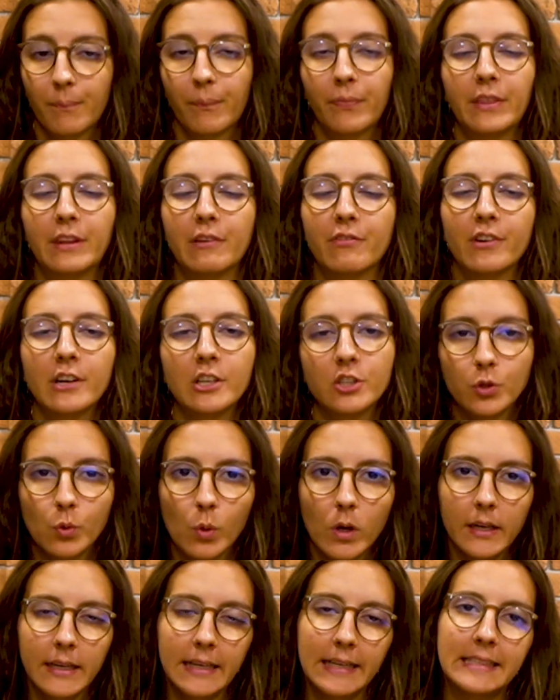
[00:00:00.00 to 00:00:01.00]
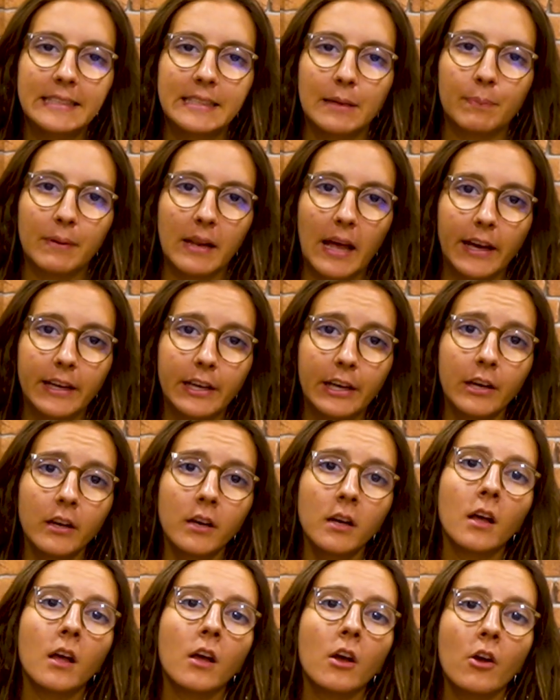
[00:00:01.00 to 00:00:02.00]
The first one is applying
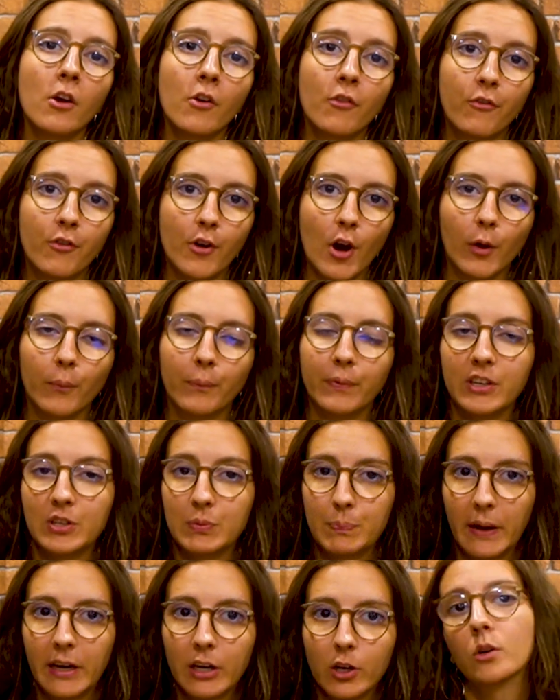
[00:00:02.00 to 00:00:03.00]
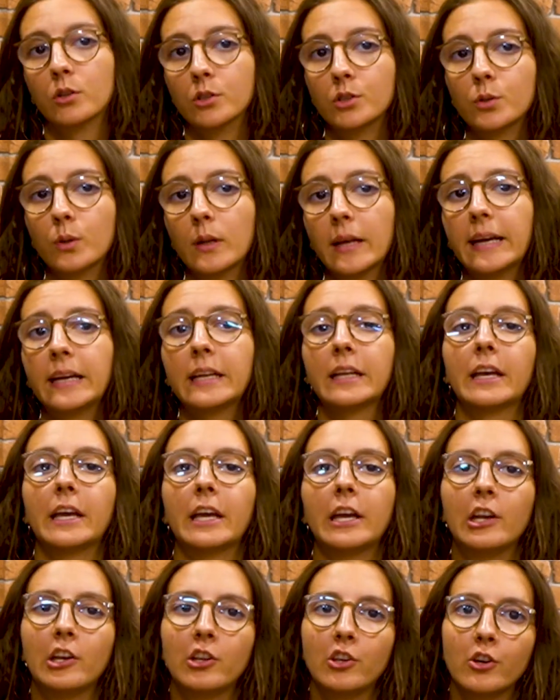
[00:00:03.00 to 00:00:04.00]
from the Spain consulate
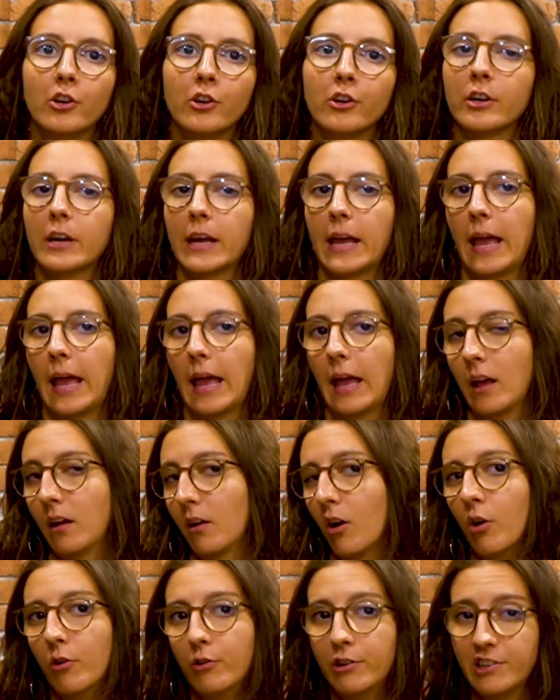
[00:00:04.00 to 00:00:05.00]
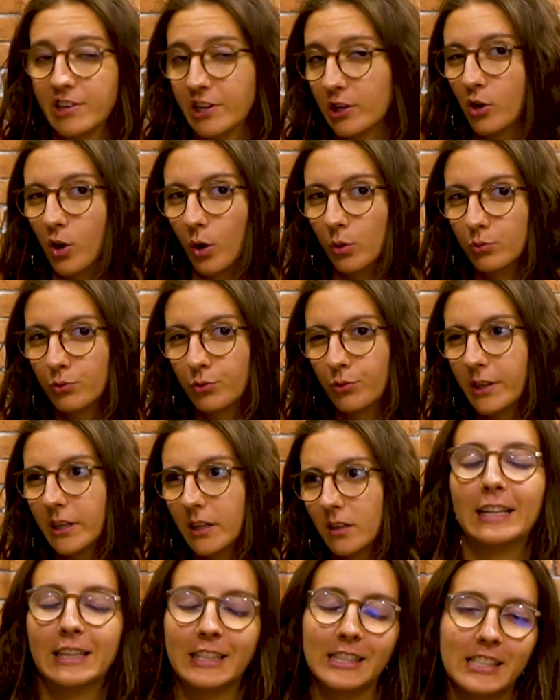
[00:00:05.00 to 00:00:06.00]
in your origin country.
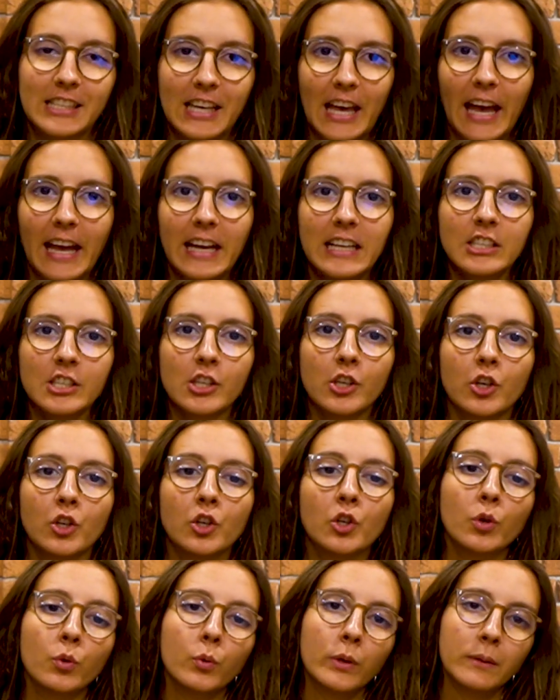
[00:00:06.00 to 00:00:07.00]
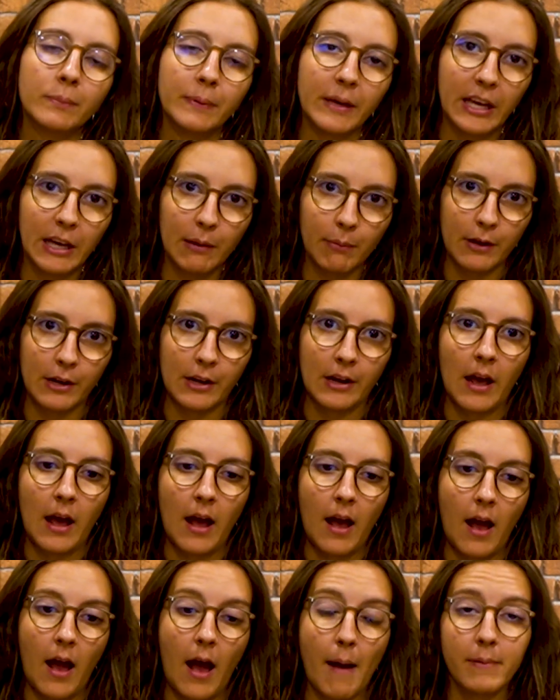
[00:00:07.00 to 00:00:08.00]
In this case, you will be given
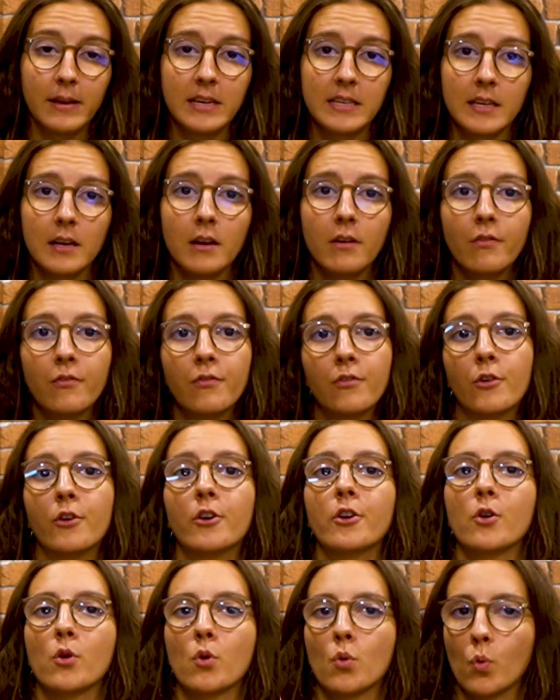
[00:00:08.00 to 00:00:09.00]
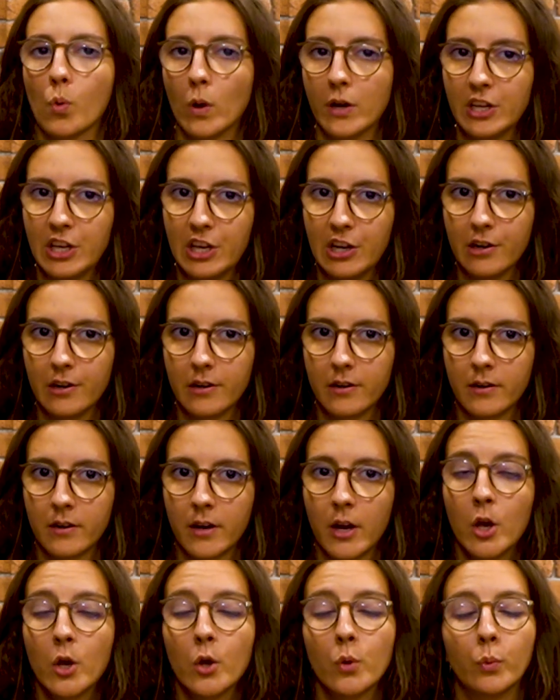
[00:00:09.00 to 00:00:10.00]
a visa for 1 year,
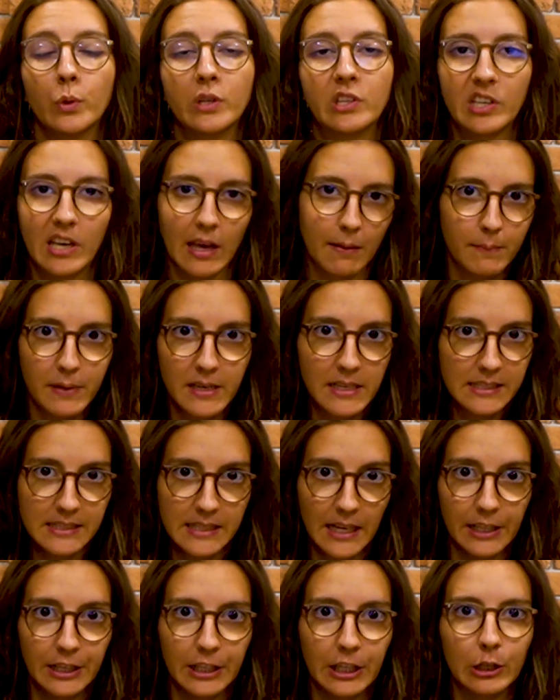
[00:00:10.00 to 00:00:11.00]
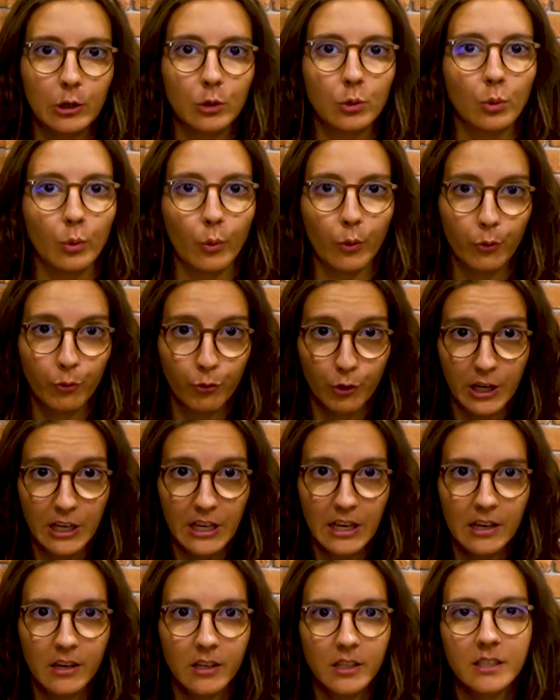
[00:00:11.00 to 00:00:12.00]
which can be extended to 3
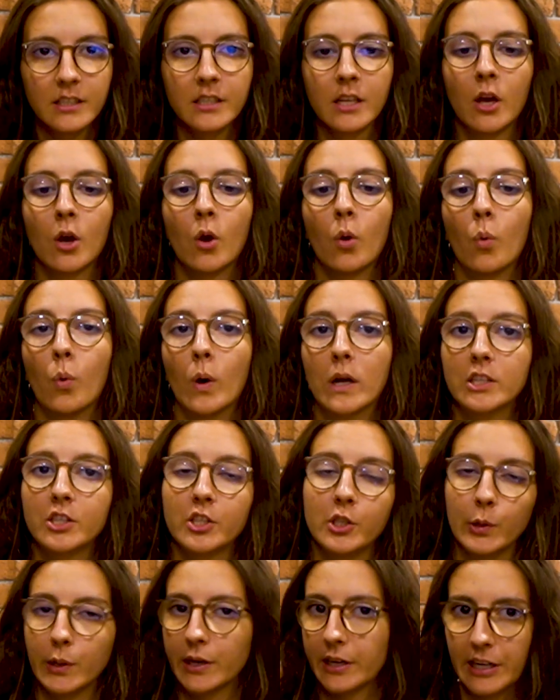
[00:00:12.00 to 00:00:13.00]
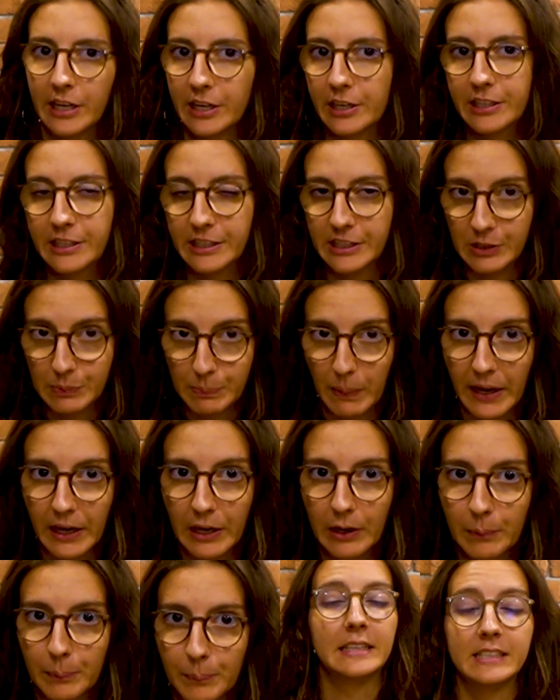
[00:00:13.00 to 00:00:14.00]
years once you're here in
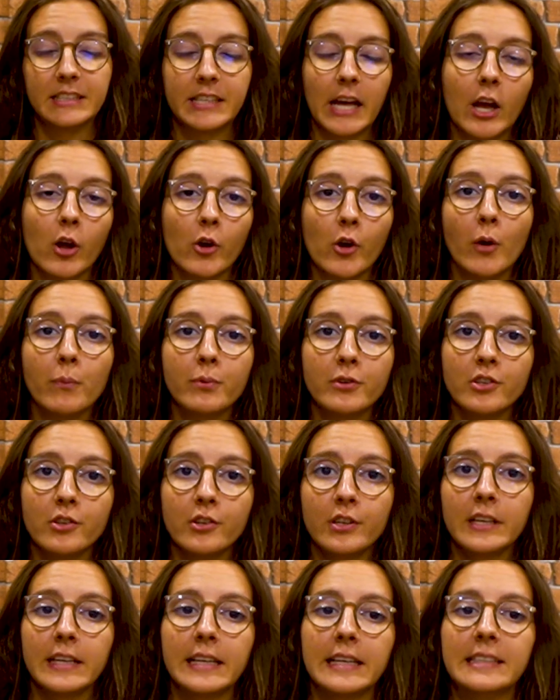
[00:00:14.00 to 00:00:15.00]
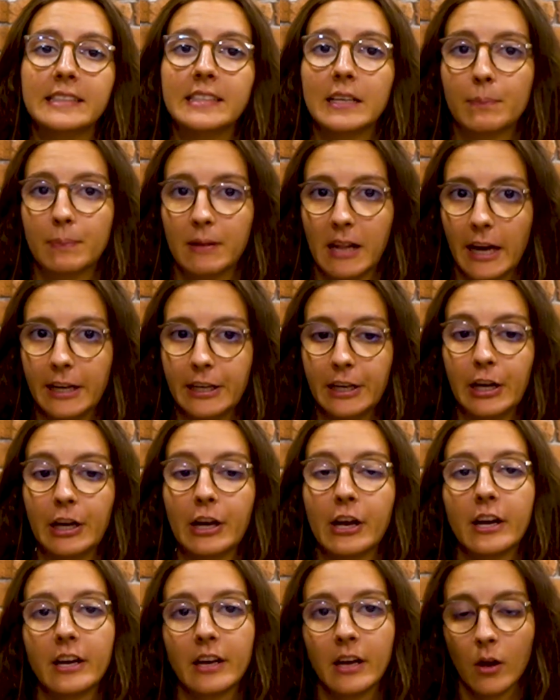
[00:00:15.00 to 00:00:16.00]
Spain. The second option is applying
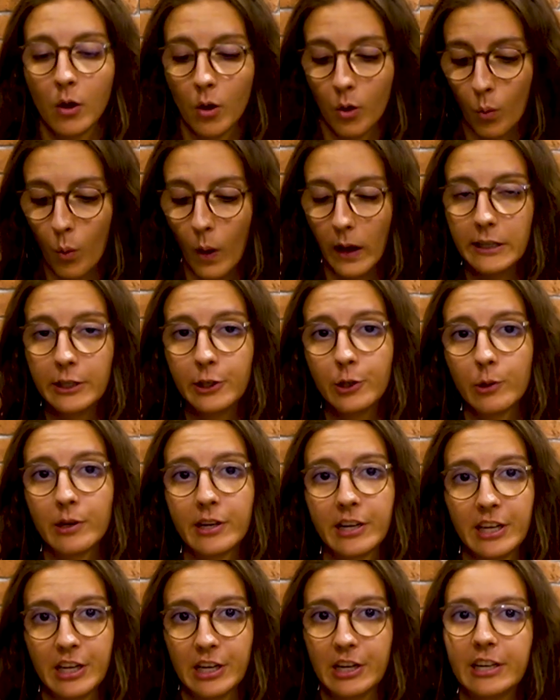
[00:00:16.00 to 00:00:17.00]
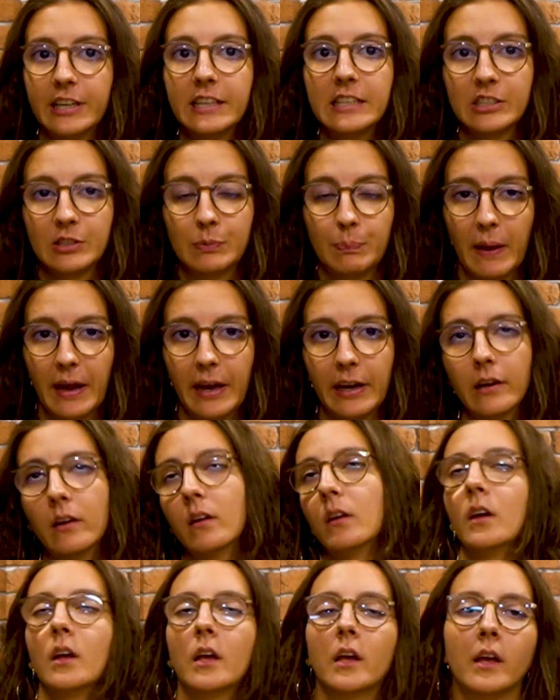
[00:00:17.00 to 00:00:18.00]
while you're here in Spain
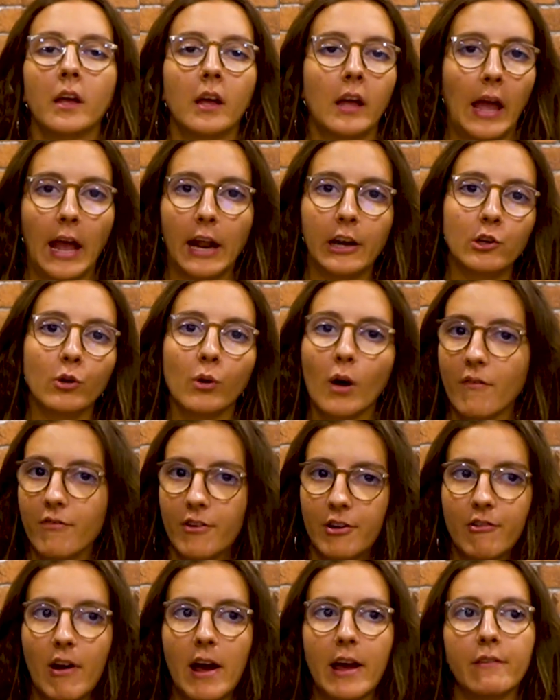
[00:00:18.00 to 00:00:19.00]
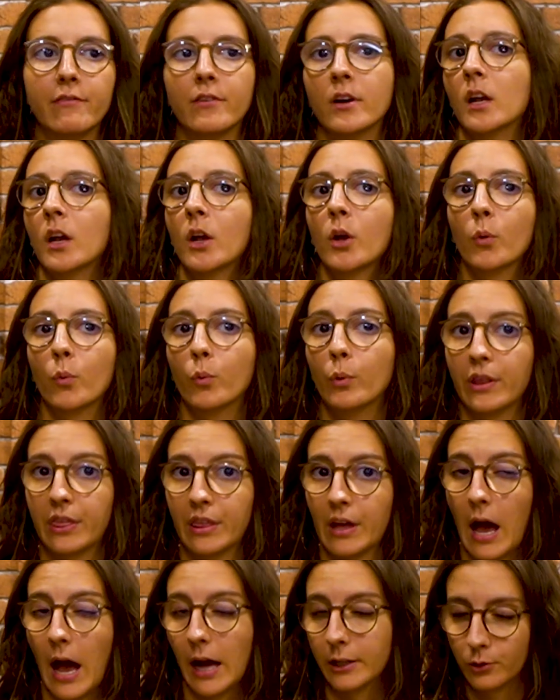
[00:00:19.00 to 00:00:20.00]
and you have arrived with
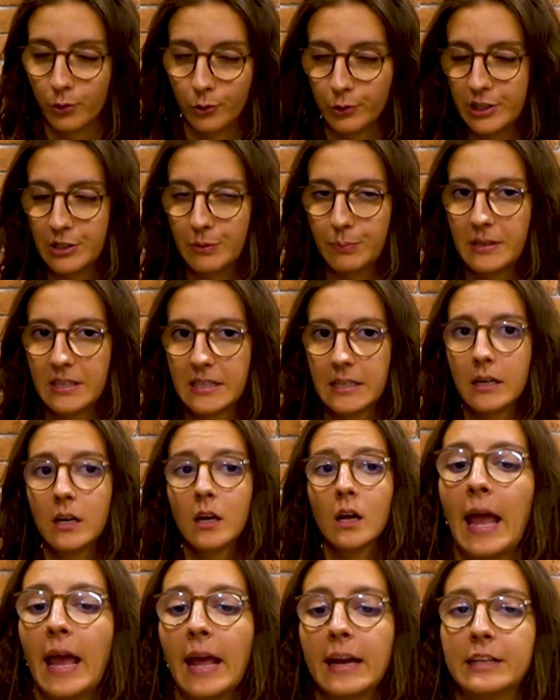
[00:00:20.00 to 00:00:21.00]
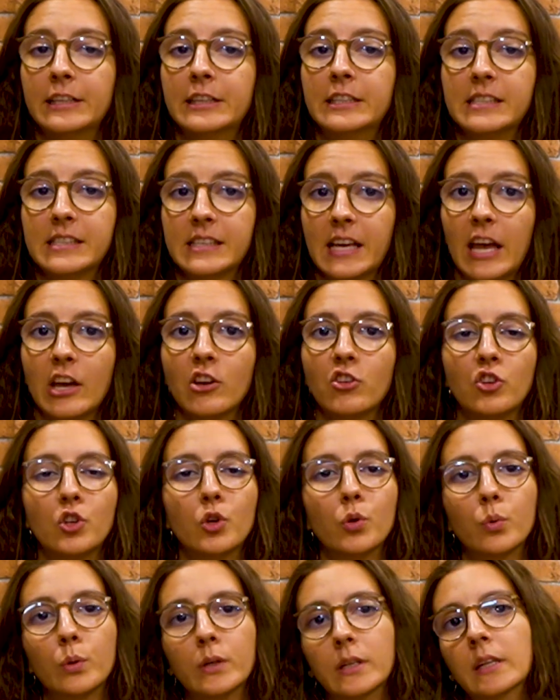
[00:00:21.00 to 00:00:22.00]
a tourist visa, and in this case
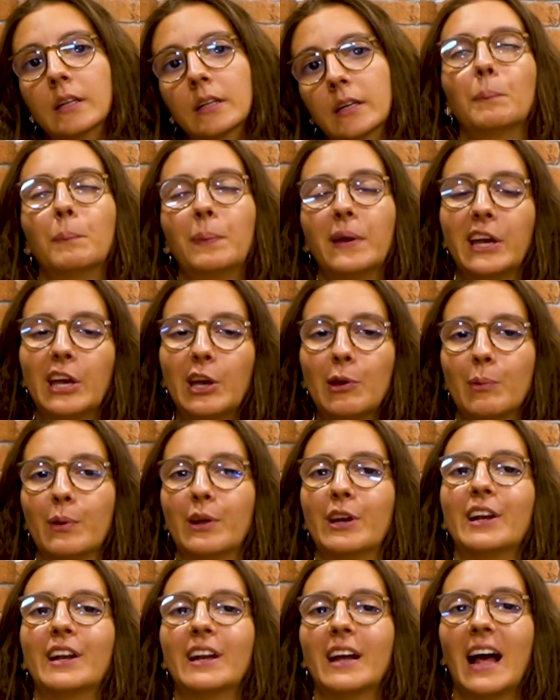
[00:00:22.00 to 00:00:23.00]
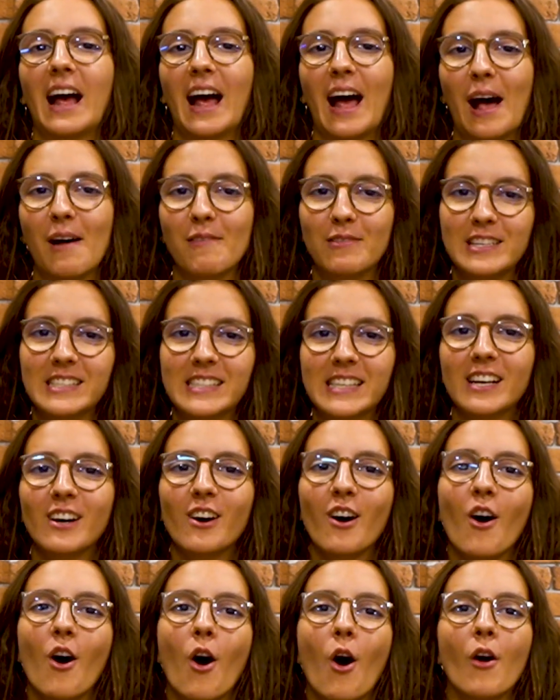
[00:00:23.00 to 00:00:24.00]
you will be given a visa
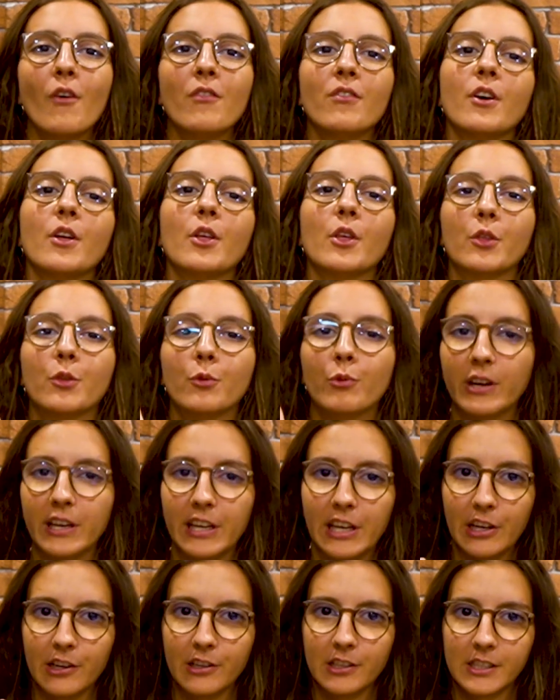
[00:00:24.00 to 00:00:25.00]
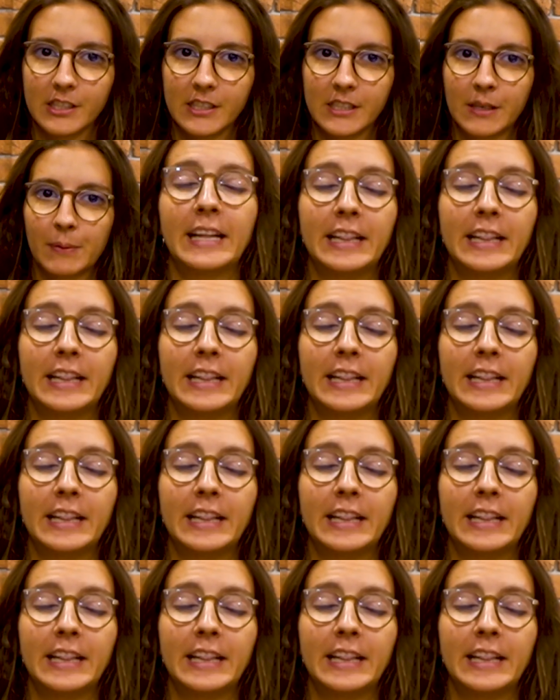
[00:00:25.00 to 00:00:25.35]
of 3 years.